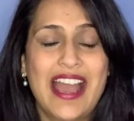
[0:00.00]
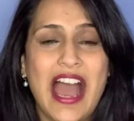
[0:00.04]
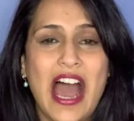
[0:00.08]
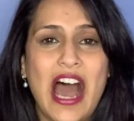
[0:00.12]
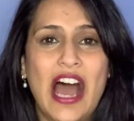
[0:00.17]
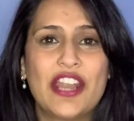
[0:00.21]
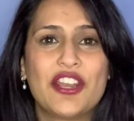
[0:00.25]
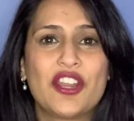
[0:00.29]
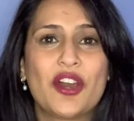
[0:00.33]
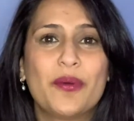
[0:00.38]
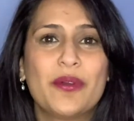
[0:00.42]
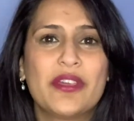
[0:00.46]
I
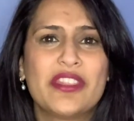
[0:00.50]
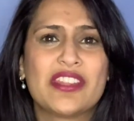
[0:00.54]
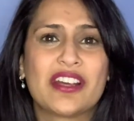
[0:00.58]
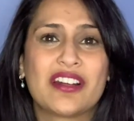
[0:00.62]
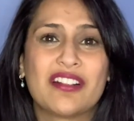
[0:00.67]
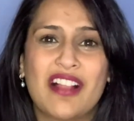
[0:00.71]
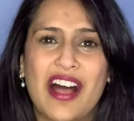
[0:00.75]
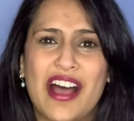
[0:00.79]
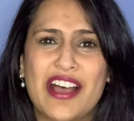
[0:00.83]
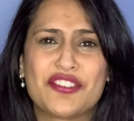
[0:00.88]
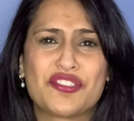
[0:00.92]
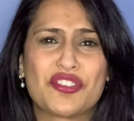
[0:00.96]
know in the
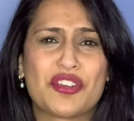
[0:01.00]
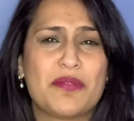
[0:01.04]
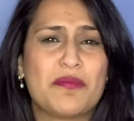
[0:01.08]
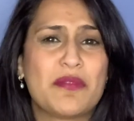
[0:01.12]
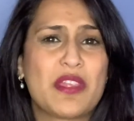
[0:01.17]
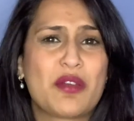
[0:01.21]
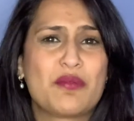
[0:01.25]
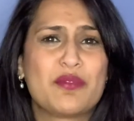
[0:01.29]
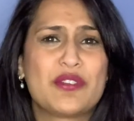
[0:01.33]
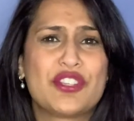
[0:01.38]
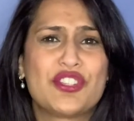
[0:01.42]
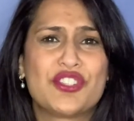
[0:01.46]
classroom,
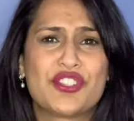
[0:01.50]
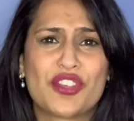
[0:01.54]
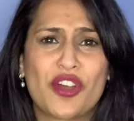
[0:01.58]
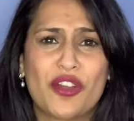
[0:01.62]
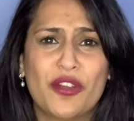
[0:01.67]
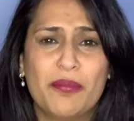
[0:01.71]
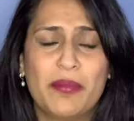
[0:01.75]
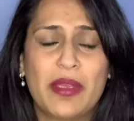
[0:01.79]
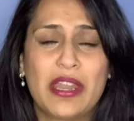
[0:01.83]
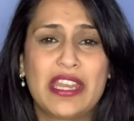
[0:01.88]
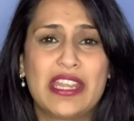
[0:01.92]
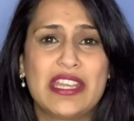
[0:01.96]
there were so
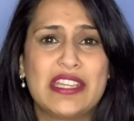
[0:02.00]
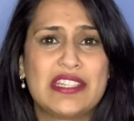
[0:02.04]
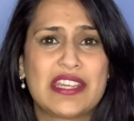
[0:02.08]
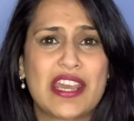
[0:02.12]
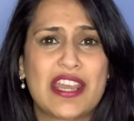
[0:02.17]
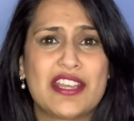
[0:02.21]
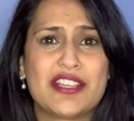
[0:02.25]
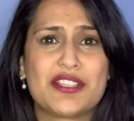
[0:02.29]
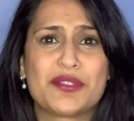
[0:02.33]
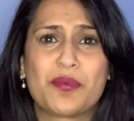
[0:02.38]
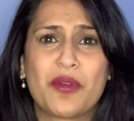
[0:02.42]
many days